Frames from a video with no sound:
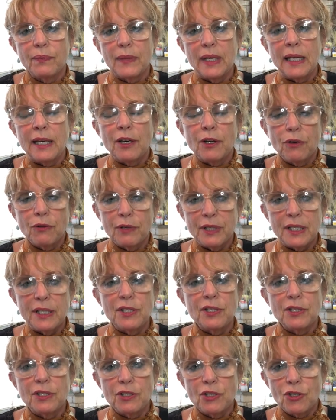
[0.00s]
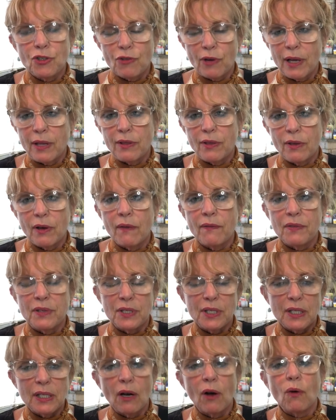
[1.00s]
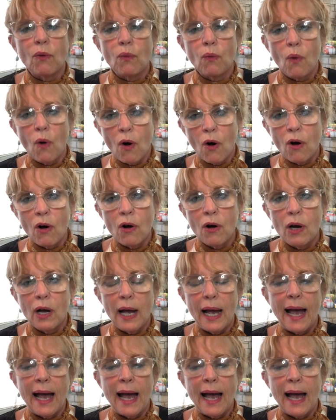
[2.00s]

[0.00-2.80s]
increase the strength of the cell wall